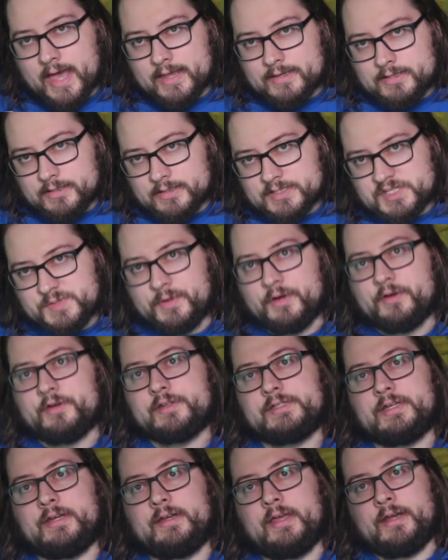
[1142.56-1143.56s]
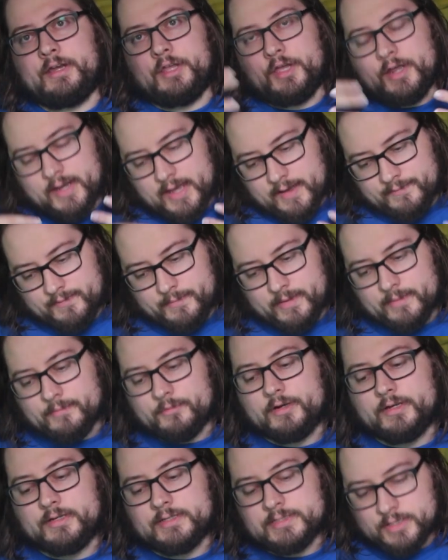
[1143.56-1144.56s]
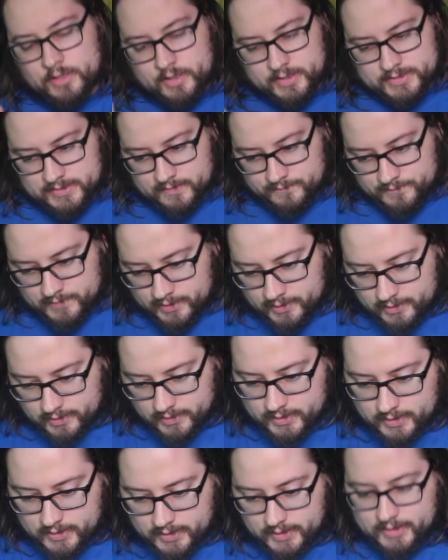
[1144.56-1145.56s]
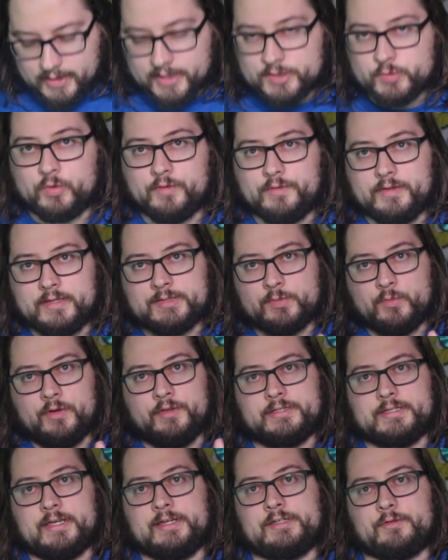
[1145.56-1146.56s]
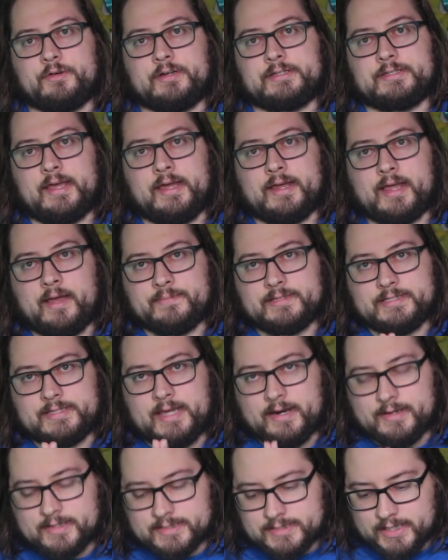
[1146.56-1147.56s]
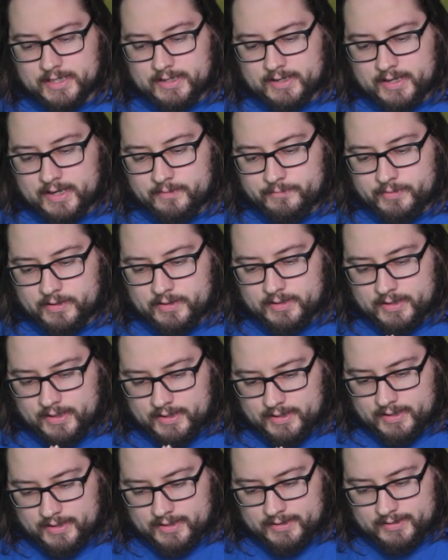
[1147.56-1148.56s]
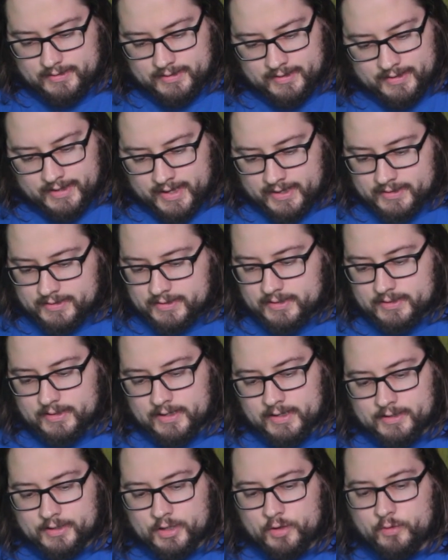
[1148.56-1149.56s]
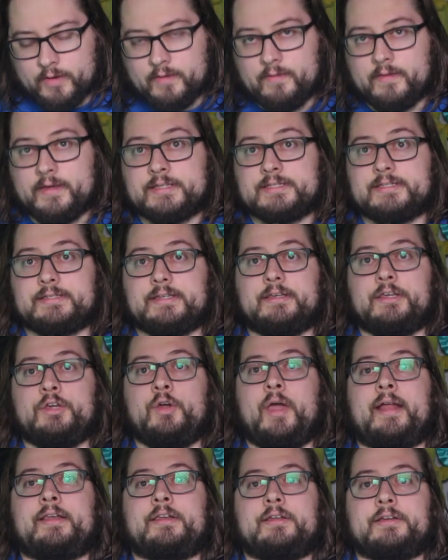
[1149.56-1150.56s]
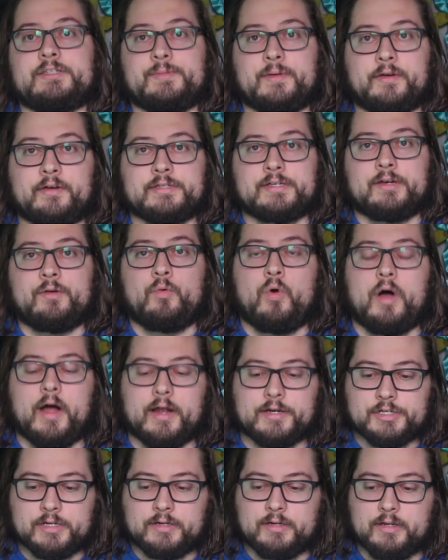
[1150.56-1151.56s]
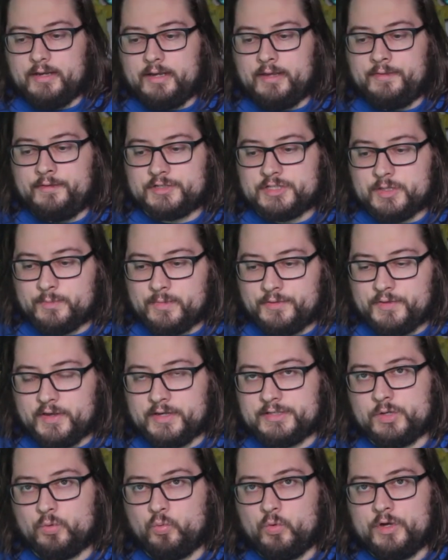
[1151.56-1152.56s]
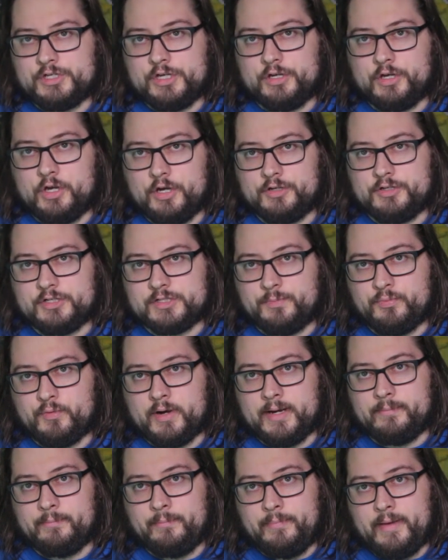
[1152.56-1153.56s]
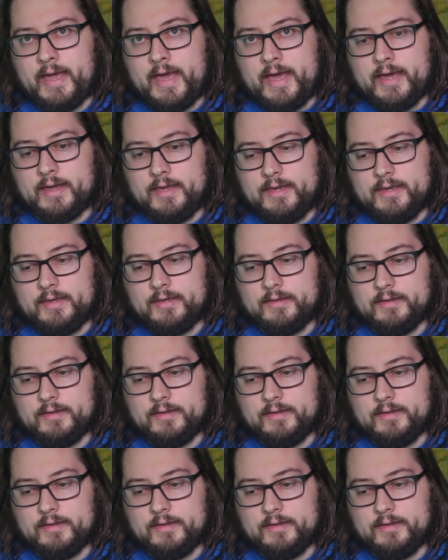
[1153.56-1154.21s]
got to experience it and you can have the memories and all that stuff there it's one of this one of those things where it's like I'm sad to see it end, but it, it, it ended and you at least you got to experience it and watch it. And there's so many things you wish you could just bring back